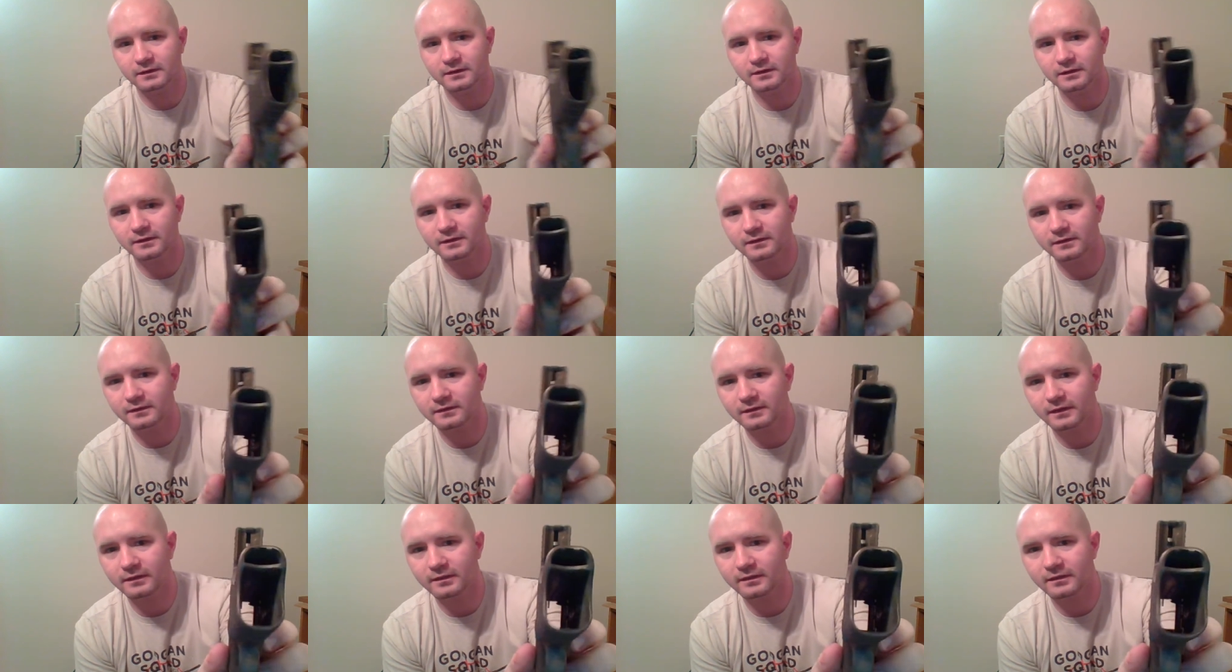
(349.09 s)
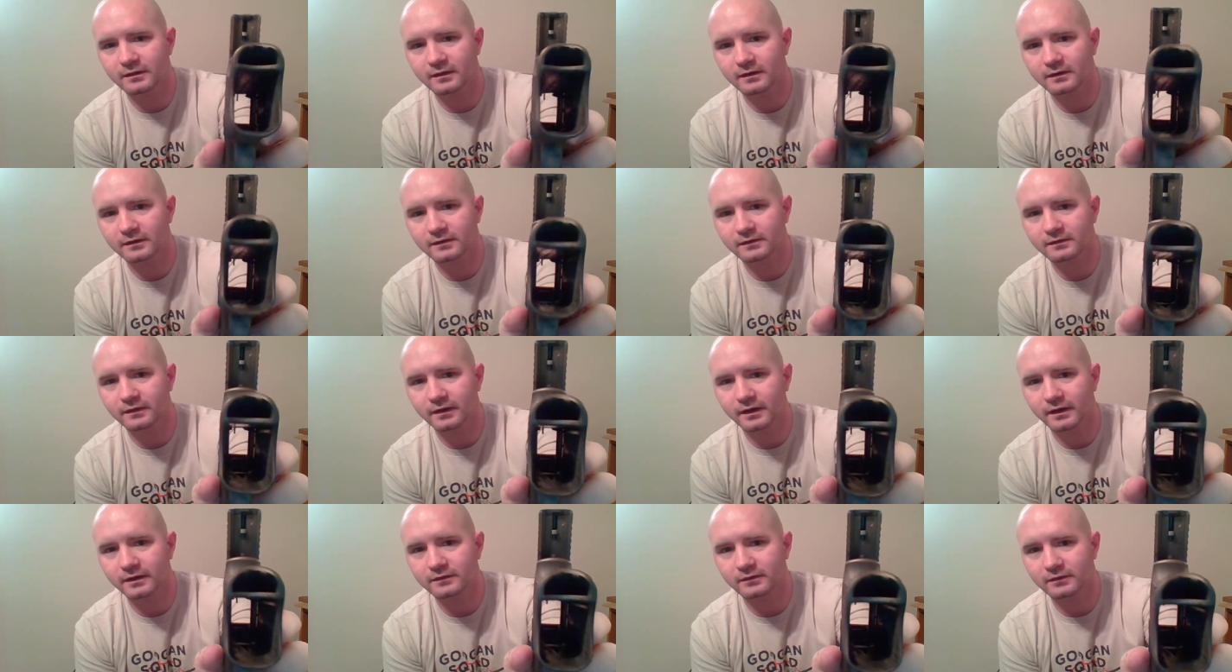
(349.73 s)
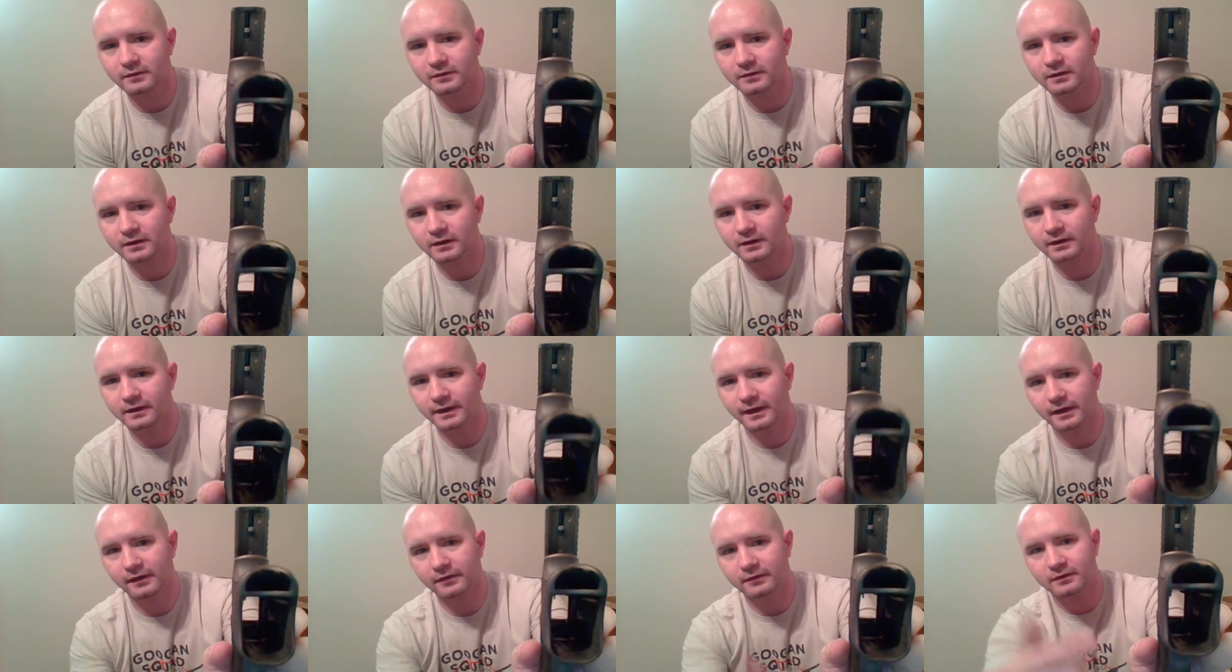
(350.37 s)
is that their slides are cut
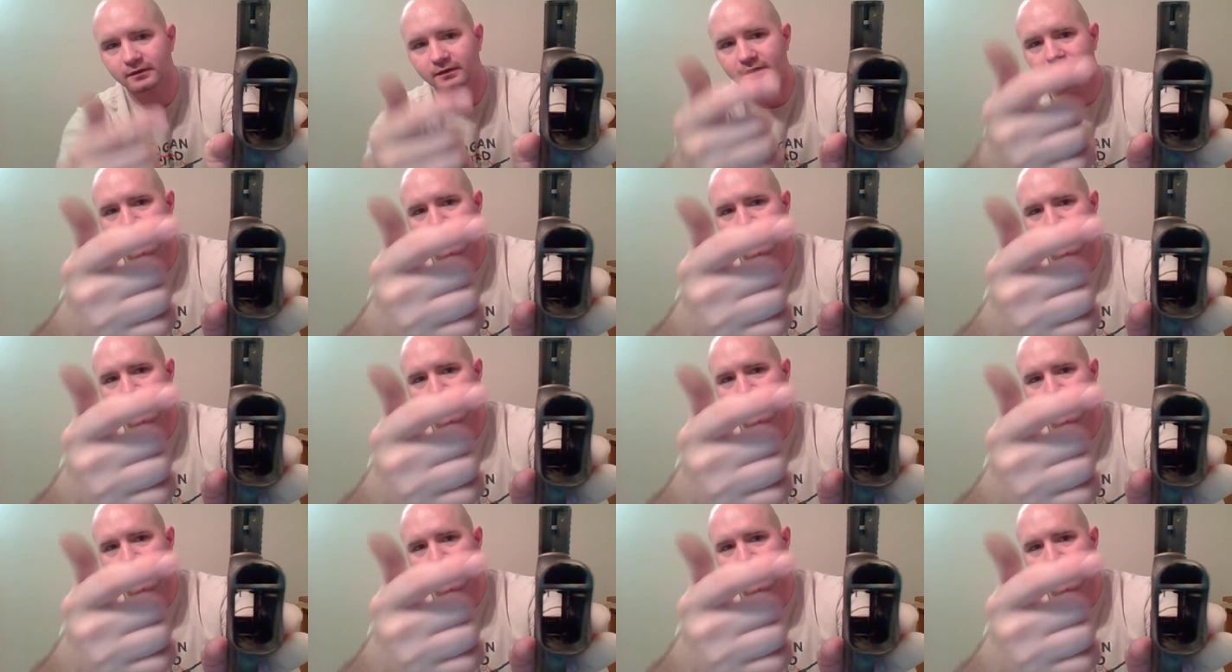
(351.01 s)
out